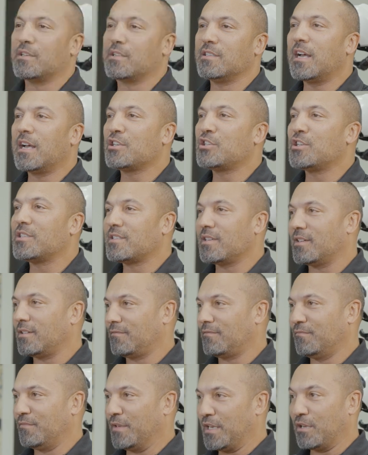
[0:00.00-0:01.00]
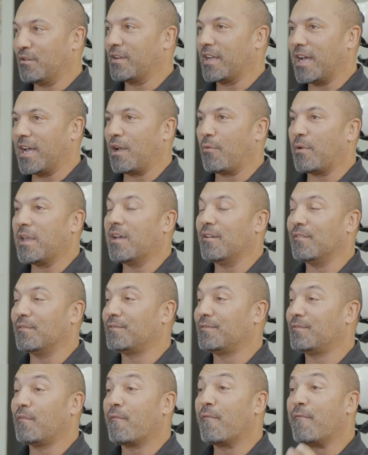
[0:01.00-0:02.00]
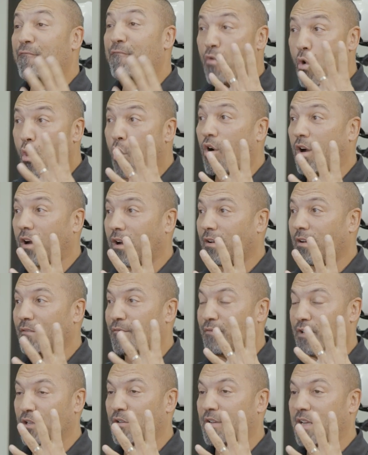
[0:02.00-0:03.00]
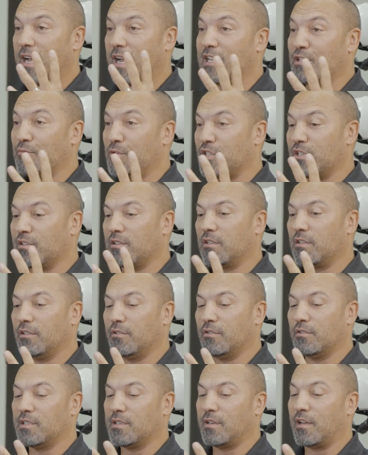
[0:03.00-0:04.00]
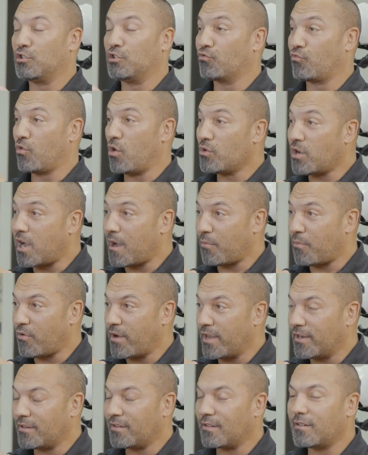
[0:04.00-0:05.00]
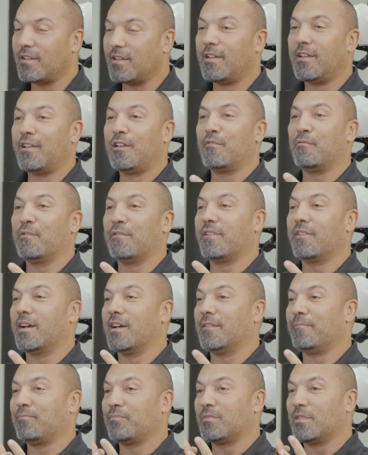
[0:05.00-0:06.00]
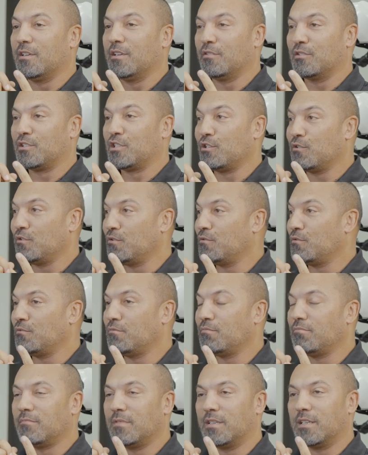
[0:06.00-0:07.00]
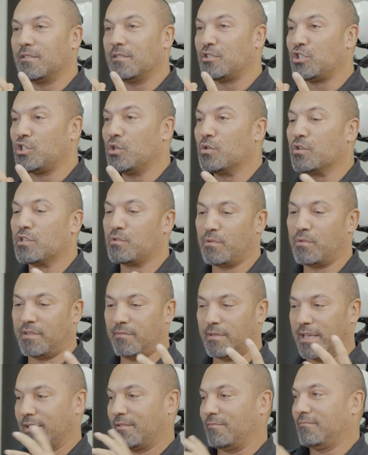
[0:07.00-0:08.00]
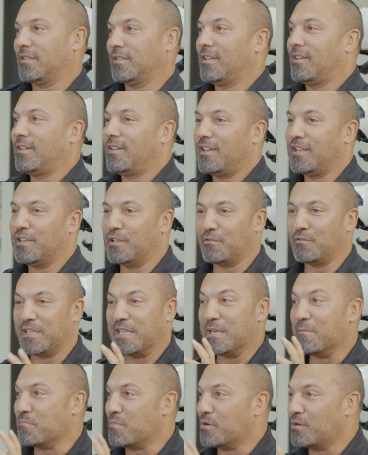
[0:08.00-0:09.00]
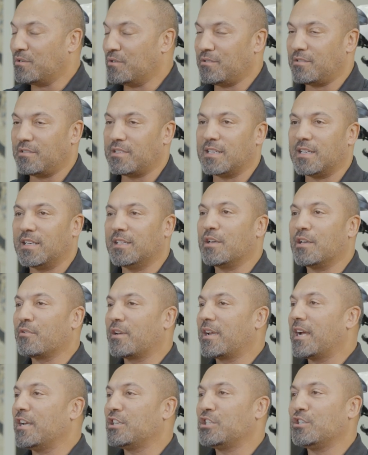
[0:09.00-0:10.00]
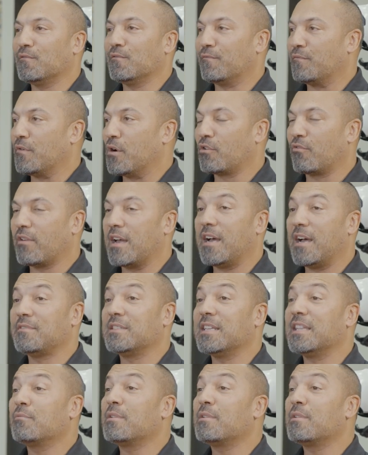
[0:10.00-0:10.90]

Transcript: So it's not just a video guy. We have 4 video guys, which includes a drone operator. We've got 2 shooters with gimbals and another guy shooting photographs.